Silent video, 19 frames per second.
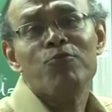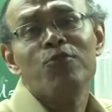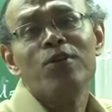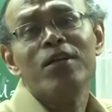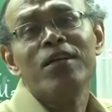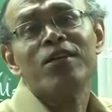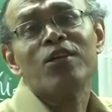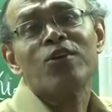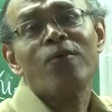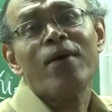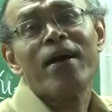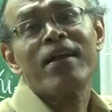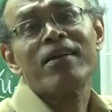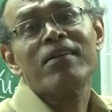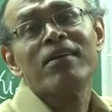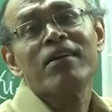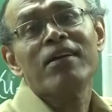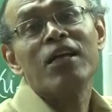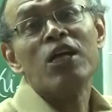will require
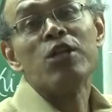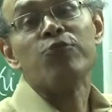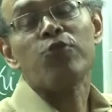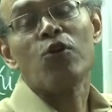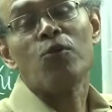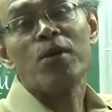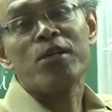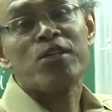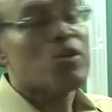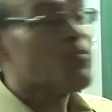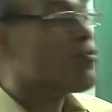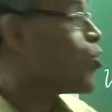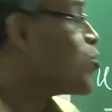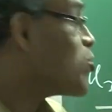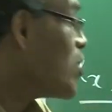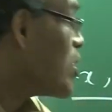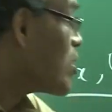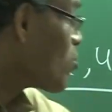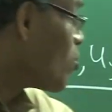information, because this